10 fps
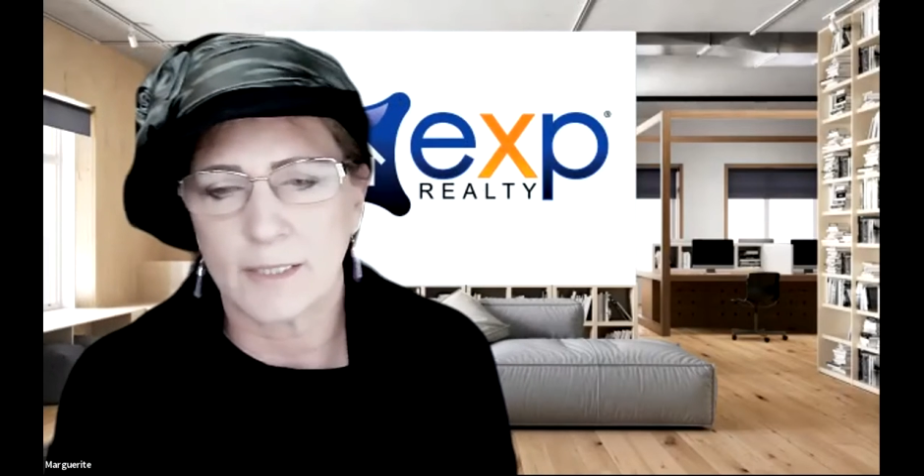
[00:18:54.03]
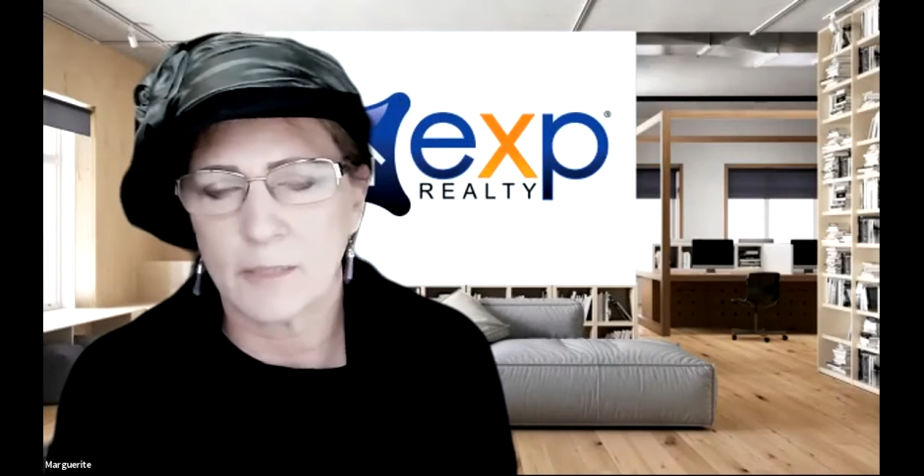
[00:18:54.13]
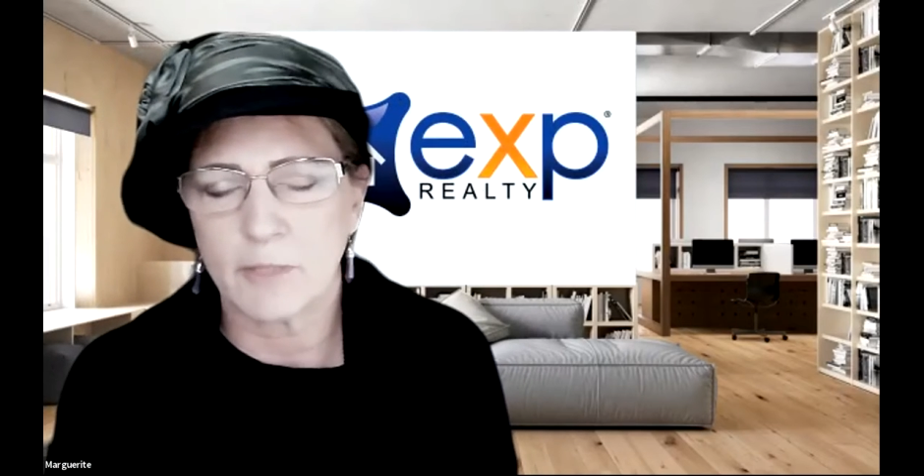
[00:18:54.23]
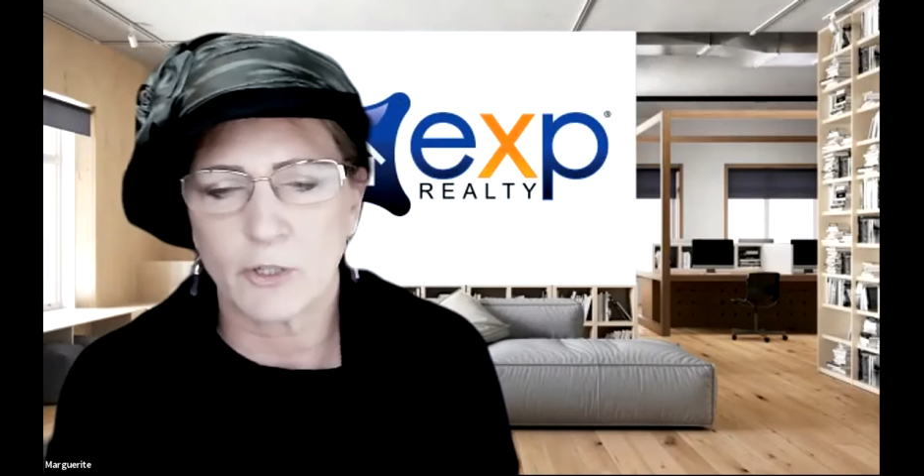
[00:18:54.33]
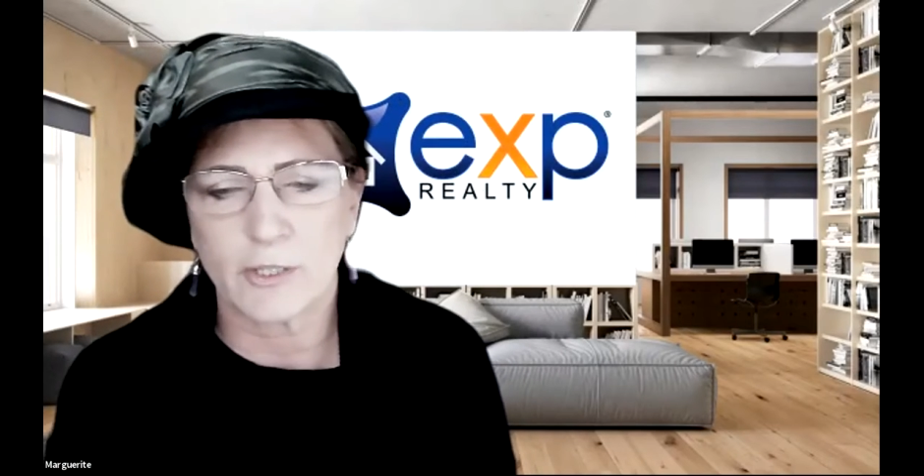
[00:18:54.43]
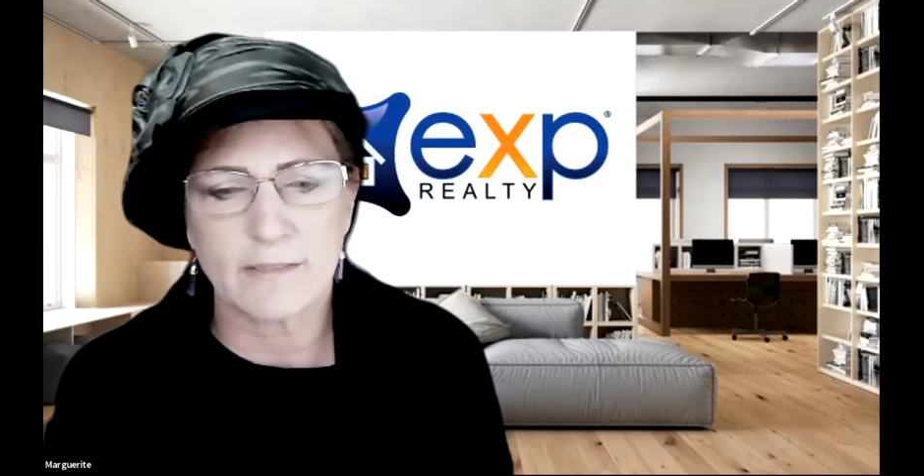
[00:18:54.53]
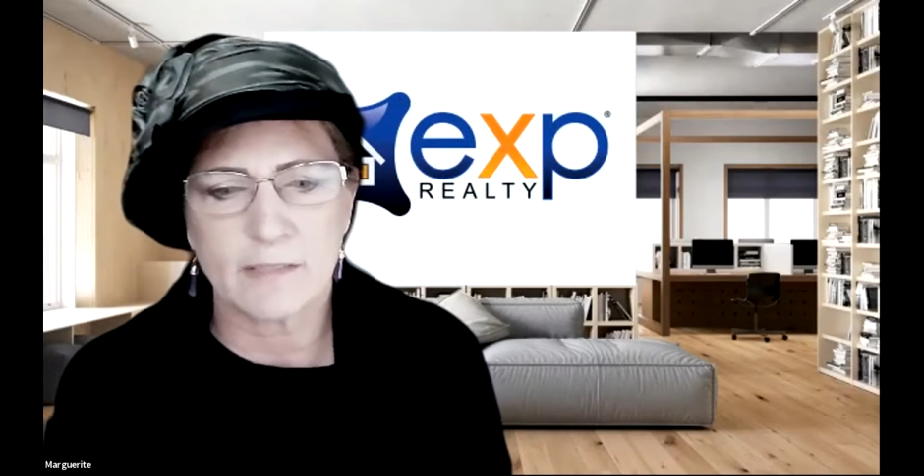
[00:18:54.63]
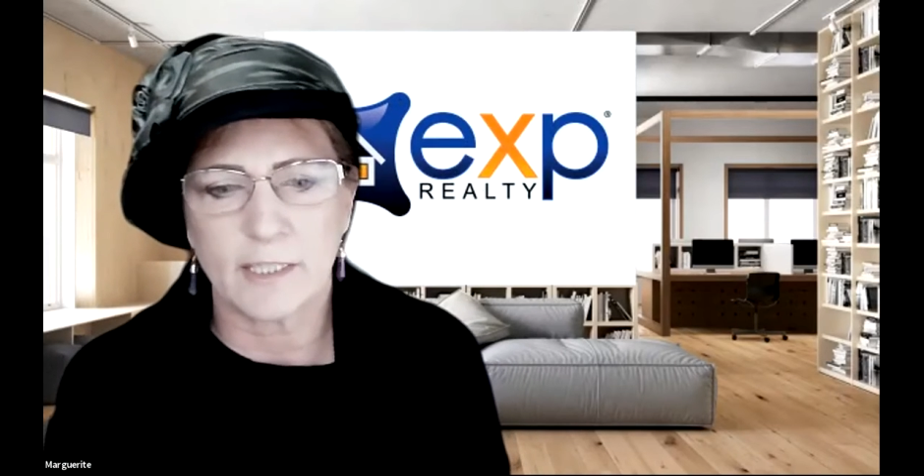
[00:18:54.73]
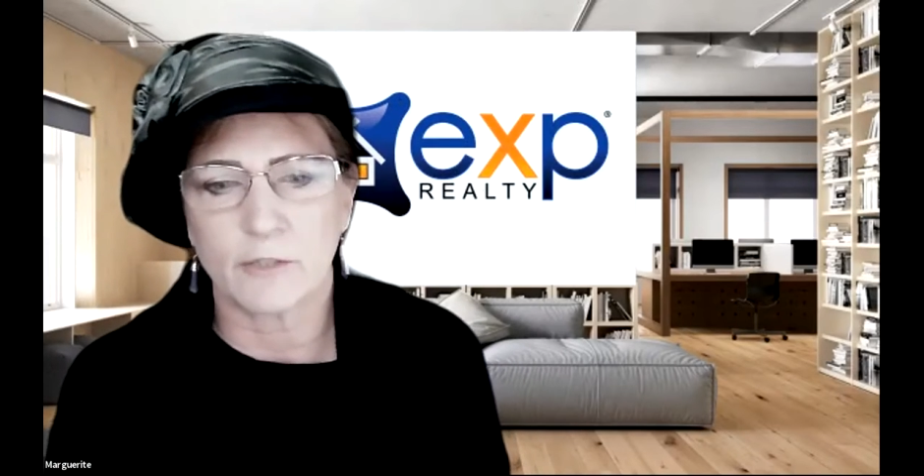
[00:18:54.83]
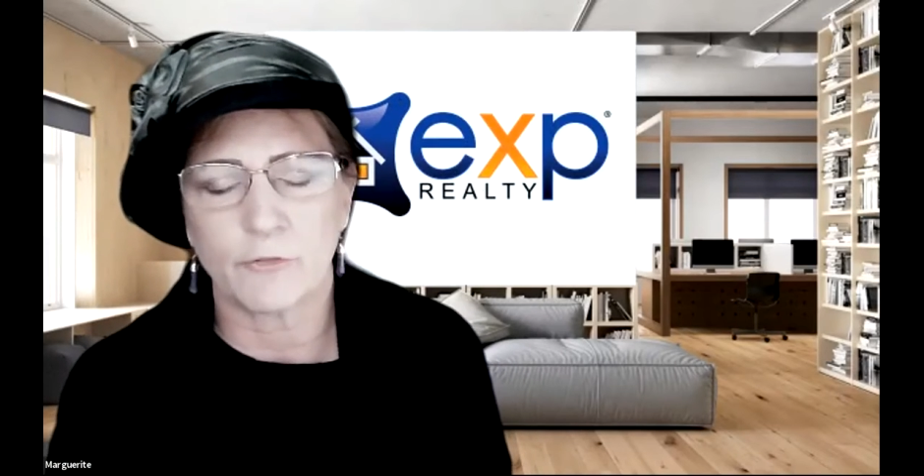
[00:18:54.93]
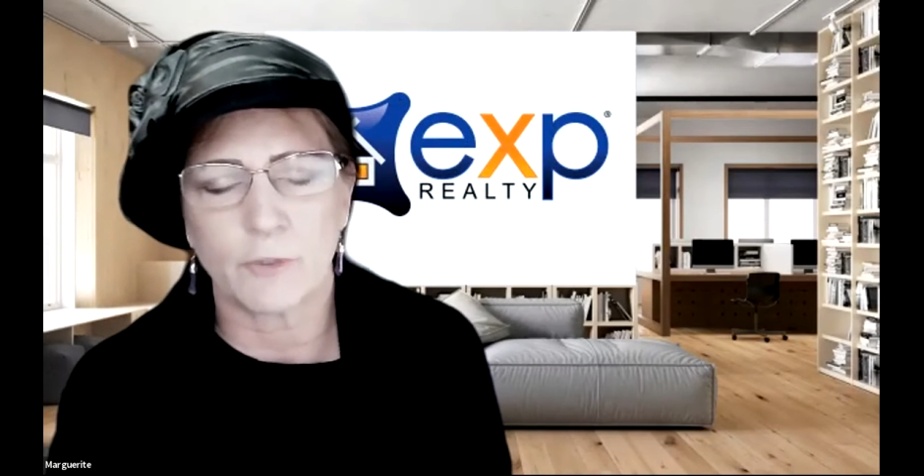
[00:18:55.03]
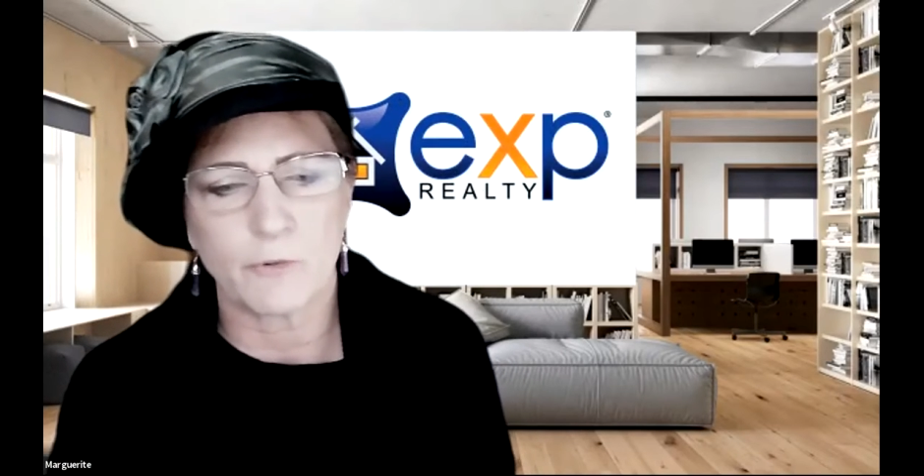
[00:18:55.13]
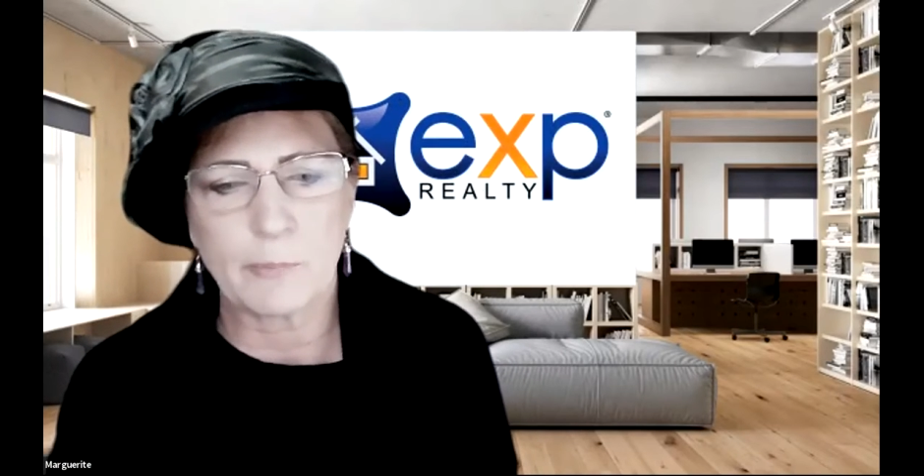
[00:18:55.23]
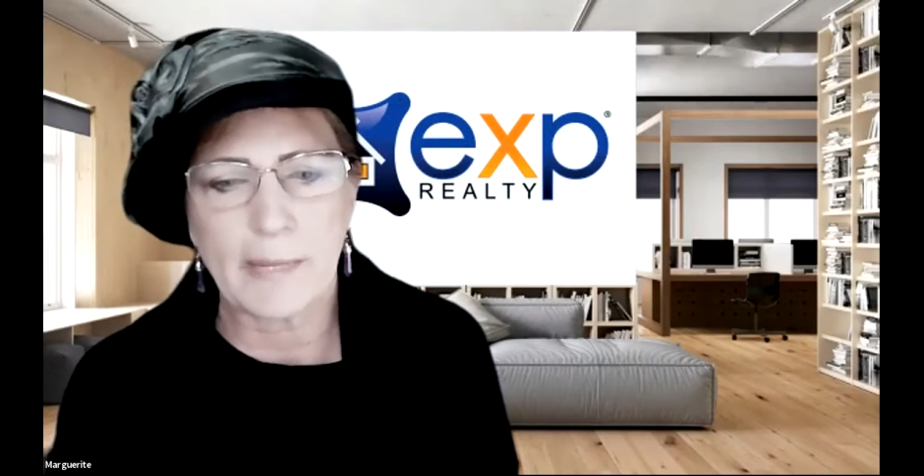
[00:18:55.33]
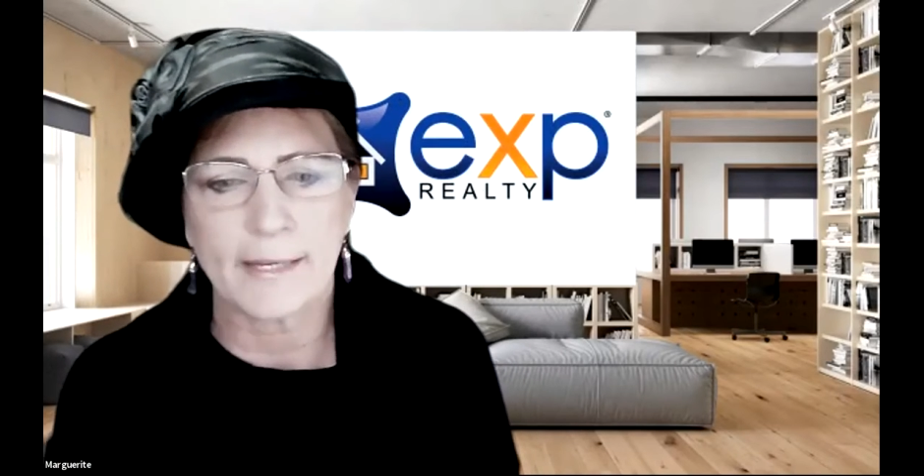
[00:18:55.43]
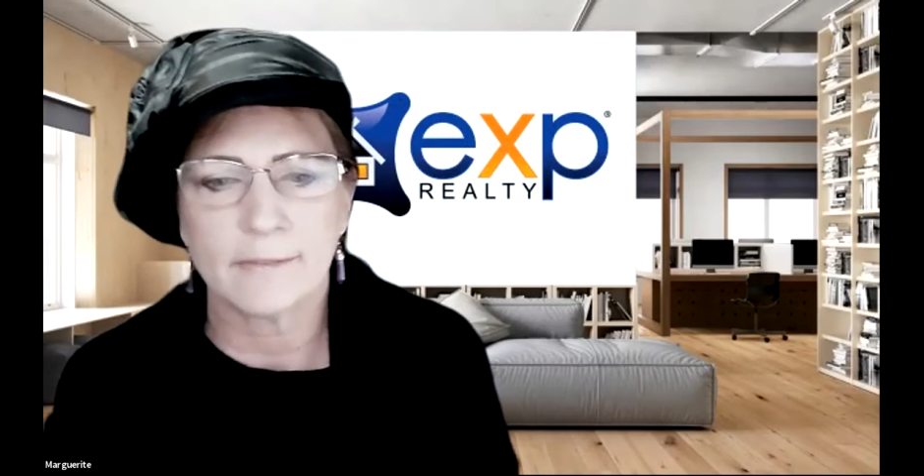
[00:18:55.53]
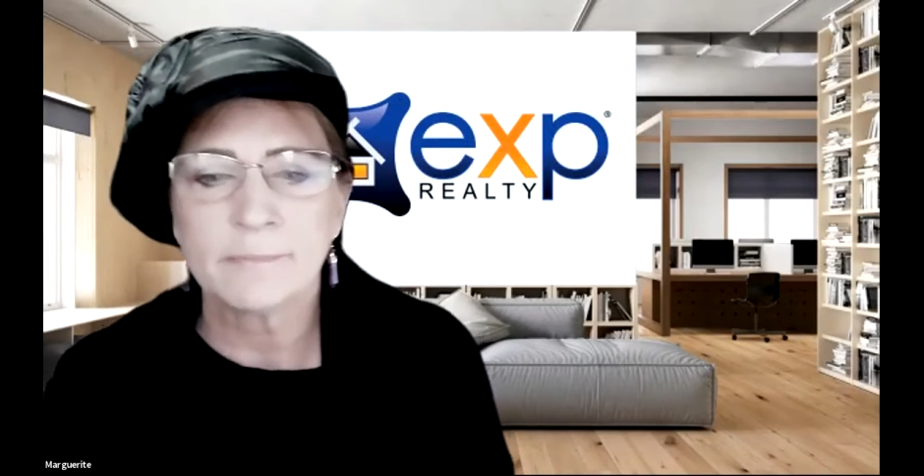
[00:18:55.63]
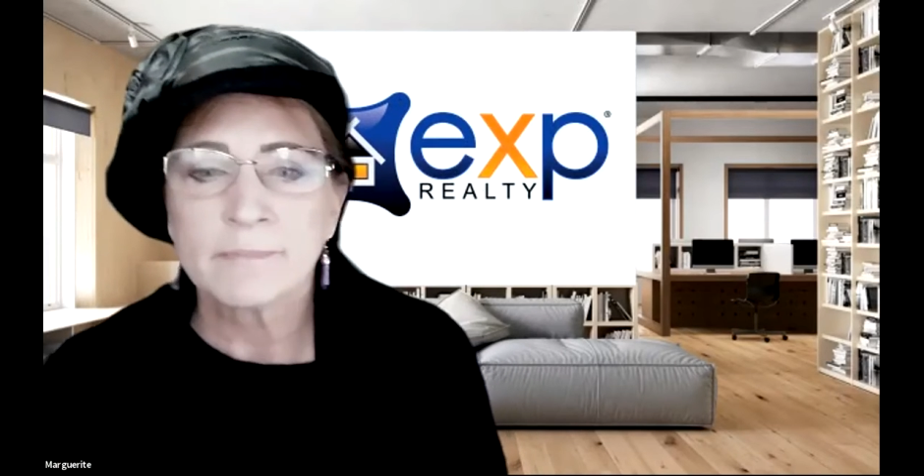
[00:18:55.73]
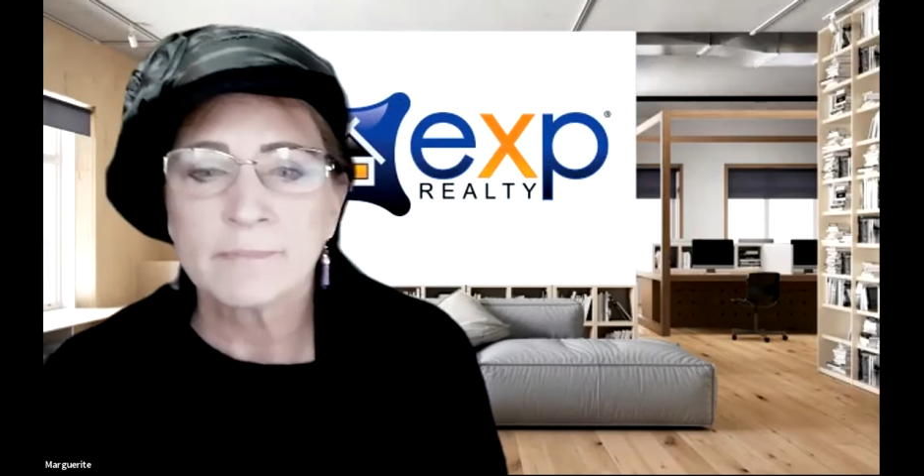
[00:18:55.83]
immigrants here from Spain.